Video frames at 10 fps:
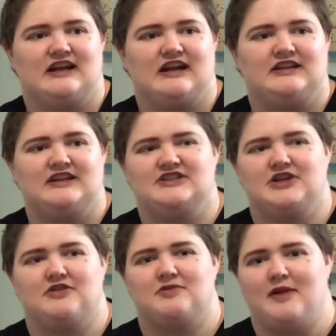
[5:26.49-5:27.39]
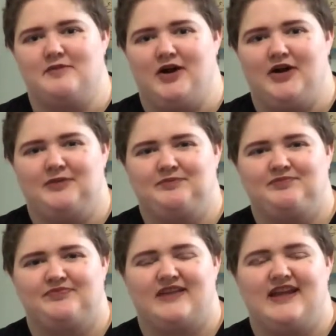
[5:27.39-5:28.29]
I'd get to go with my mom,
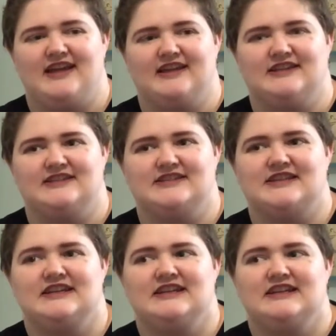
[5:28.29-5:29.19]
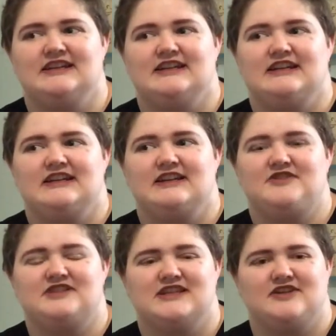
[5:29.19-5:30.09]
and it
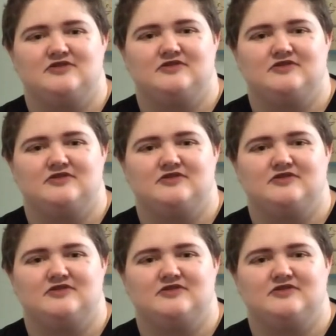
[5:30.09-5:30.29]
was like,